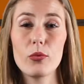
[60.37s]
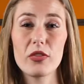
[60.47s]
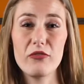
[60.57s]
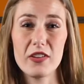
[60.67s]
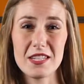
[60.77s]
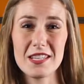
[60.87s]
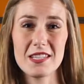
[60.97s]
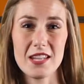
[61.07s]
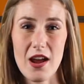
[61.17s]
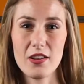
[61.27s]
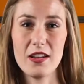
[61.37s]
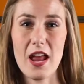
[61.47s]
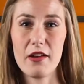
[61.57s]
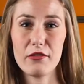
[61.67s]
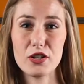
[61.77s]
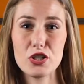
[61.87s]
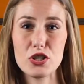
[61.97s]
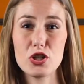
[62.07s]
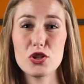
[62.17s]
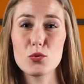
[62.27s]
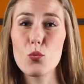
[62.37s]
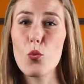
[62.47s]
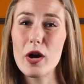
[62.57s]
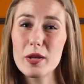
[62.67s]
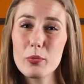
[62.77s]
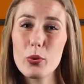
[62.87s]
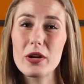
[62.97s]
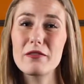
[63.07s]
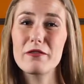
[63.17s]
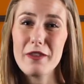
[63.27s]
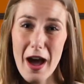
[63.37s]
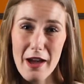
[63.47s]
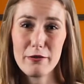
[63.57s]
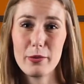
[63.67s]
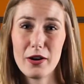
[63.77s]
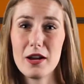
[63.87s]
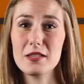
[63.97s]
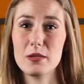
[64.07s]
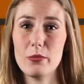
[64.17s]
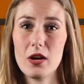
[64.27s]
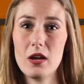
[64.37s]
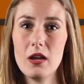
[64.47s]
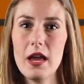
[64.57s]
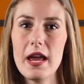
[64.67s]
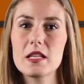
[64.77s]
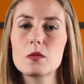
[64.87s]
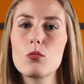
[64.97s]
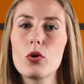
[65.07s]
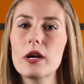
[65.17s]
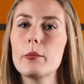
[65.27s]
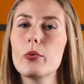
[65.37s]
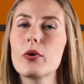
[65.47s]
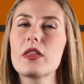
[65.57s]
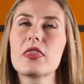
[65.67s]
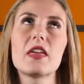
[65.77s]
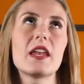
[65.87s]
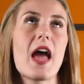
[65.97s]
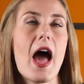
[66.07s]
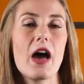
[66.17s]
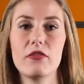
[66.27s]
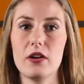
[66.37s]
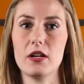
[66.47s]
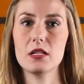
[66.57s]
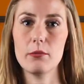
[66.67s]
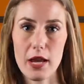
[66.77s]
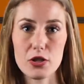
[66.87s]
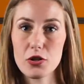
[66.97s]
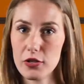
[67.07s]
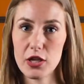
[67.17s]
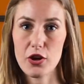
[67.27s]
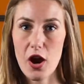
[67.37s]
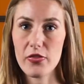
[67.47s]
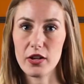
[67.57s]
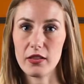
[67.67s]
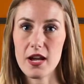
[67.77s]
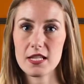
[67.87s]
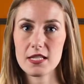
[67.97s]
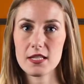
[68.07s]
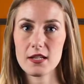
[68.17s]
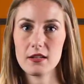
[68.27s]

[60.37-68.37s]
with visits down on average to just 1.5 per customer. It's more important than ever to make sure that you're on their list.